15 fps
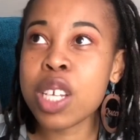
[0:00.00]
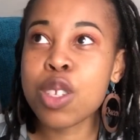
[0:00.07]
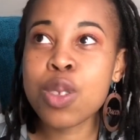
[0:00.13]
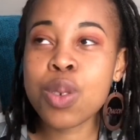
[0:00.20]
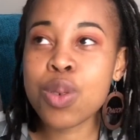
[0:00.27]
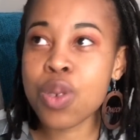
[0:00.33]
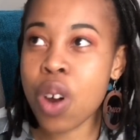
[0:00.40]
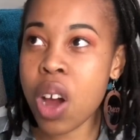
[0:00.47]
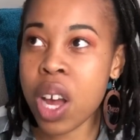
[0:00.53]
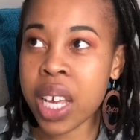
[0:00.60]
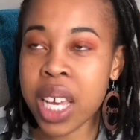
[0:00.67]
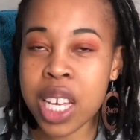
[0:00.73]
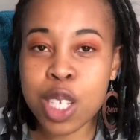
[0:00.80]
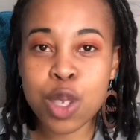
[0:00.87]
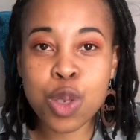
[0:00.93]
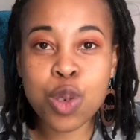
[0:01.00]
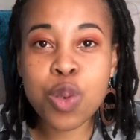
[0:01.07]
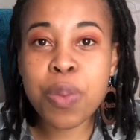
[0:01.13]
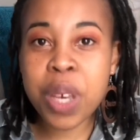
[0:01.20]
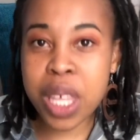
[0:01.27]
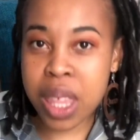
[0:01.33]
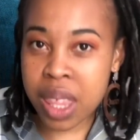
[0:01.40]
as strong as you
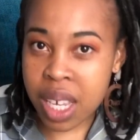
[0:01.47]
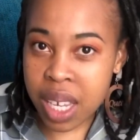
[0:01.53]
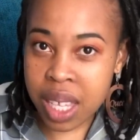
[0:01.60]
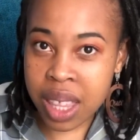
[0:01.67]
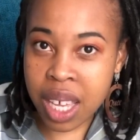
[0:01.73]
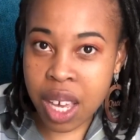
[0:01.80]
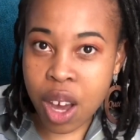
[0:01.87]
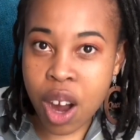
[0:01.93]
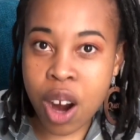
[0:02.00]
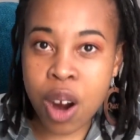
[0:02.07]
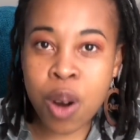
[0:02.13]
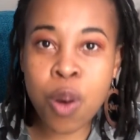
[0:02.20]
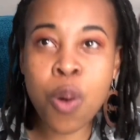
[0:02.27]
may think they are